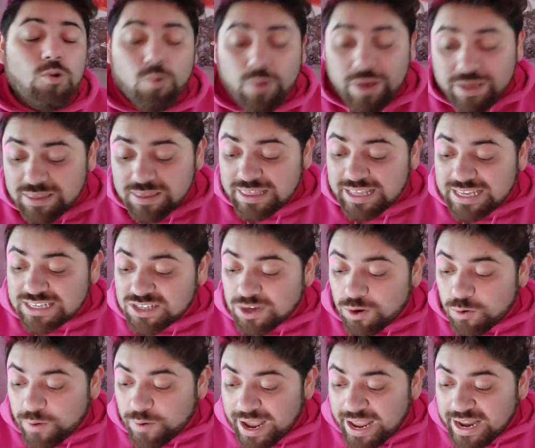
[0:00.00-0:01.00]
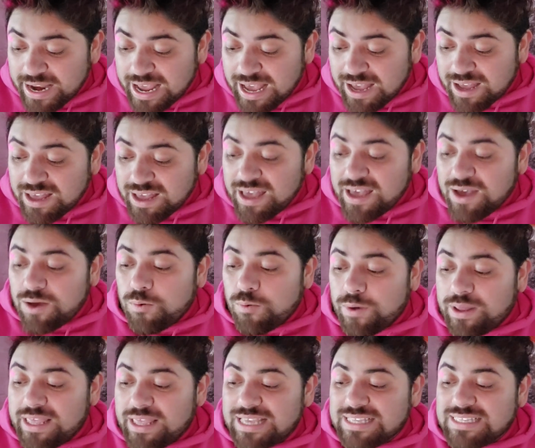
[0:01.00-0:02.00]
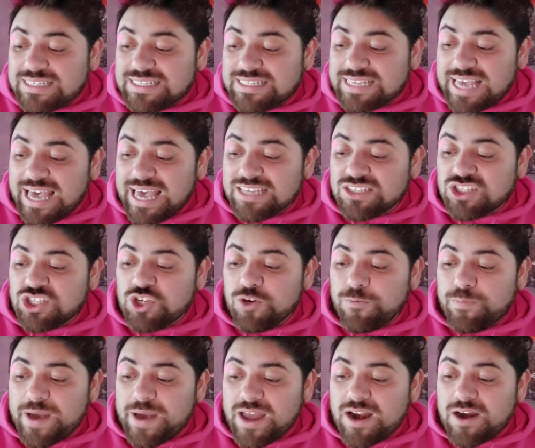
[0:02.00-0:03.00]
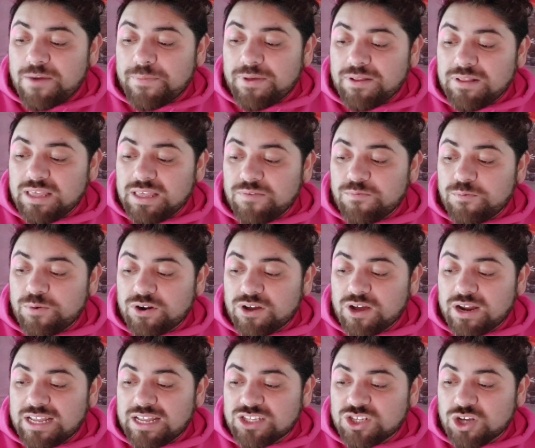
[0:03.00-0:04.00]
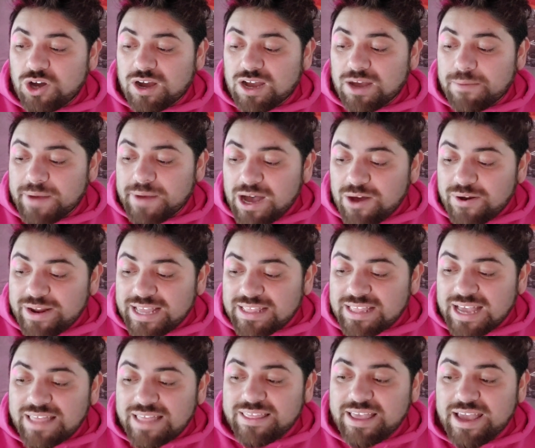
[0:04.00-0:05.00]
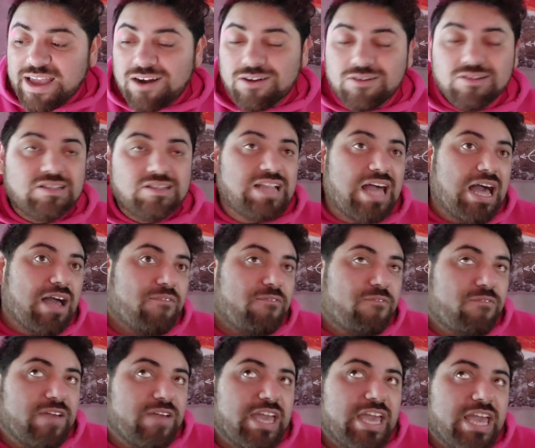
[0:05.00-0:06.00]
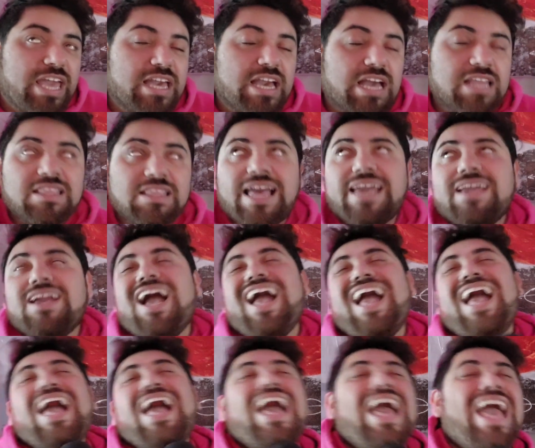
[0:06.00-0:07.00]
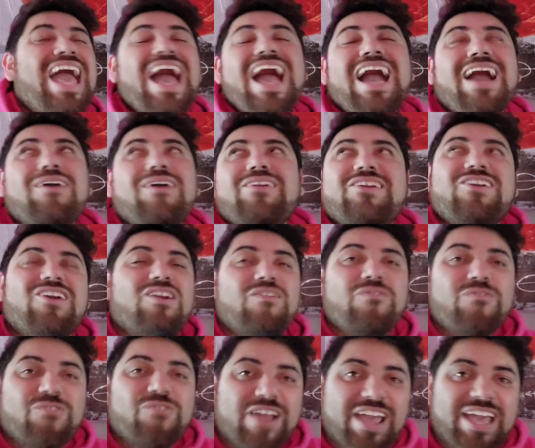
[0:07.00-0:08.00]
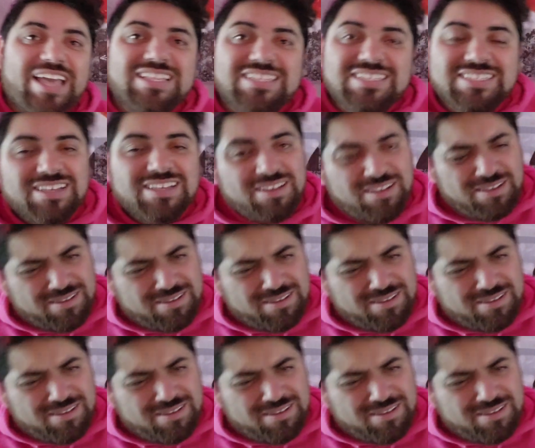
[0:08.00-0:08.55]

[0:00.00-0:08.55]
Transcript: with Lisa Rinna when it says, you better believe we're gonna talk about it. And they are laughing and like, girlfriends,